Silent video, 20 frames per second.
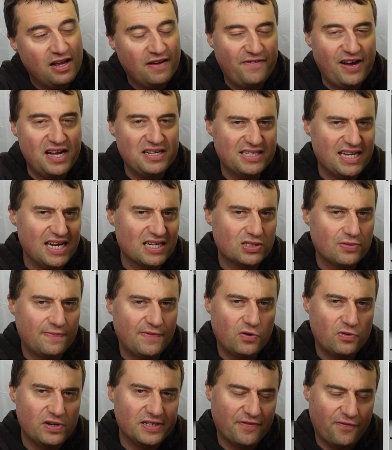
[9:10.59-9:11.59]
Phanteks have
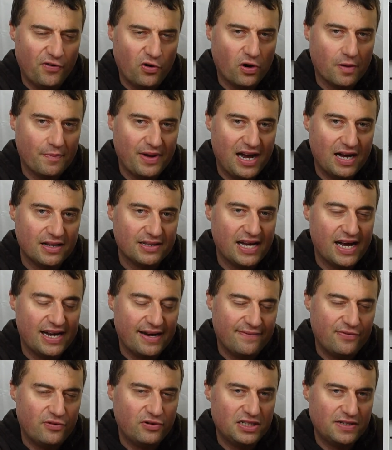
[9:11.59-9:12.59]
always thought about that, and
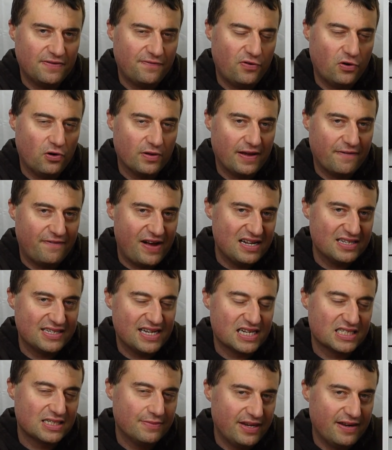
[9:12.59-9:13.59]
I've always thought that
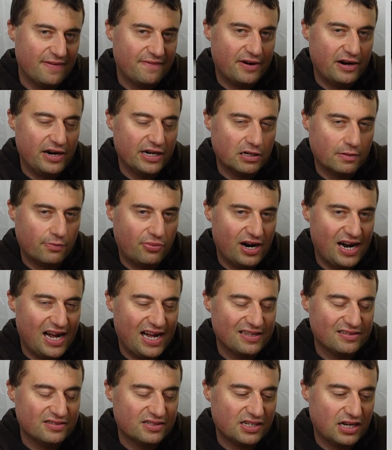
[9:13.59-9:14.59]
Phanteks have been a very good
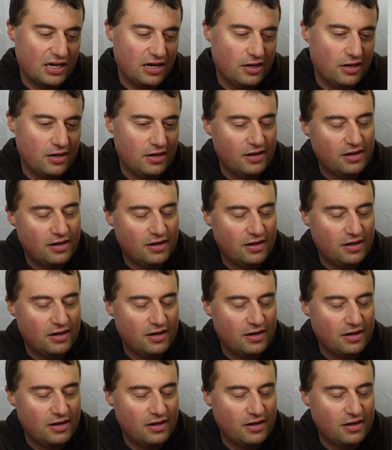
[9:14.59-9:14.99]
brand. So,